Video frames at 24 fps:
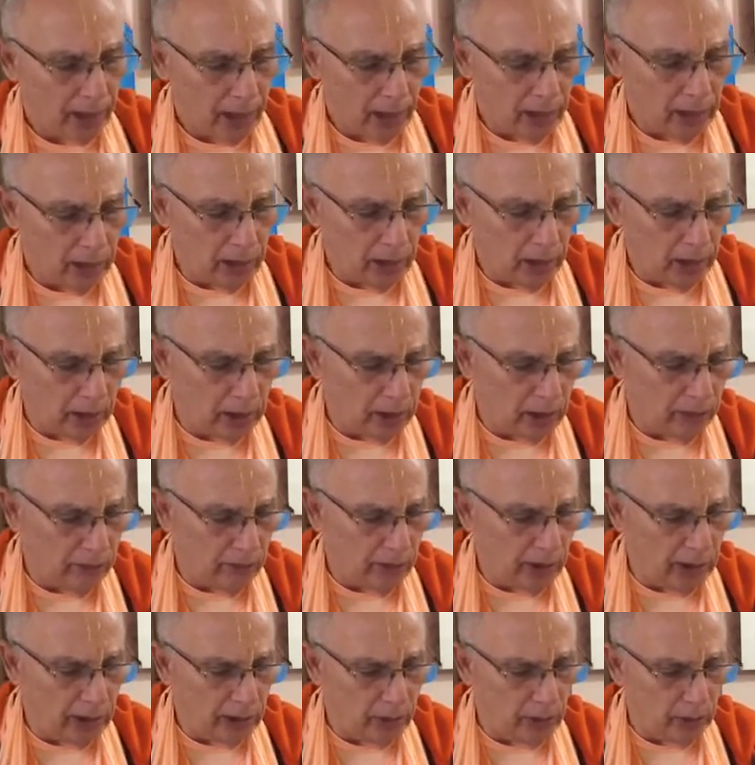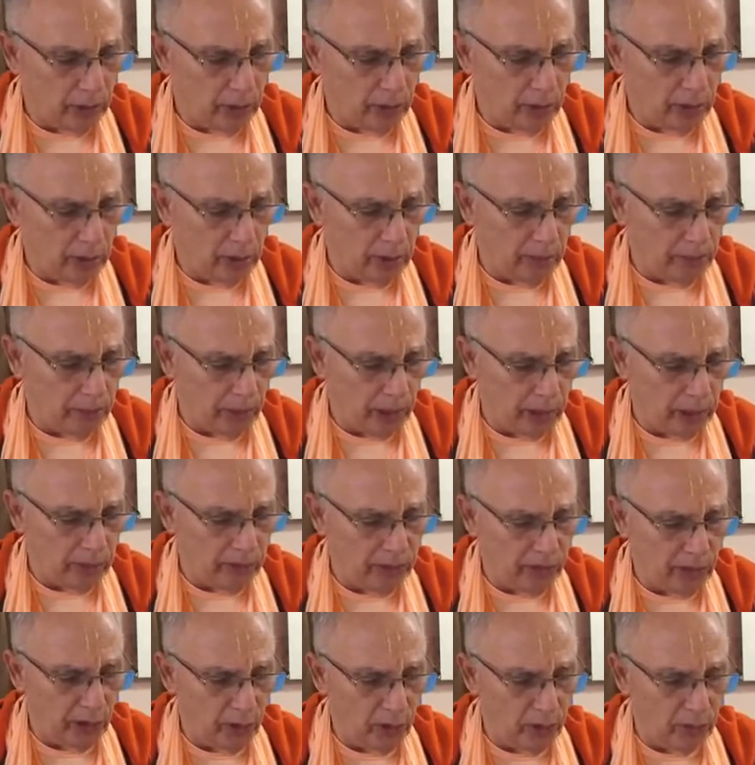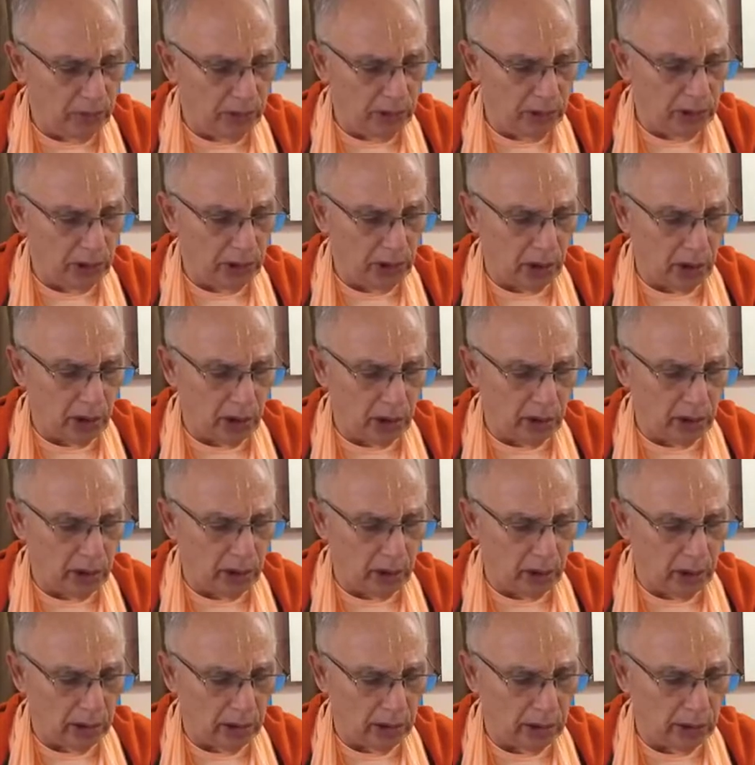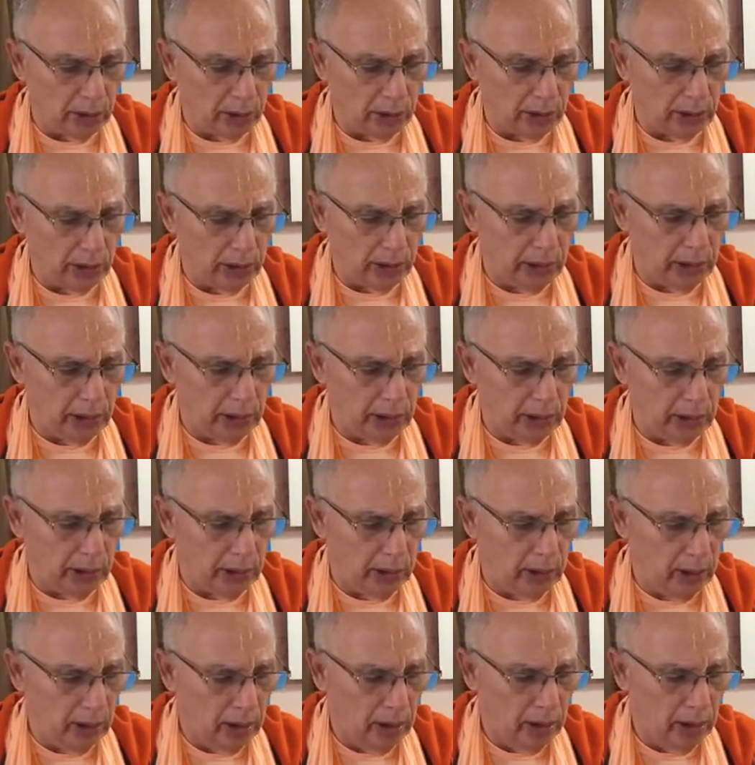Ananda Vaikuntha Paravyoma Jaradala Srini.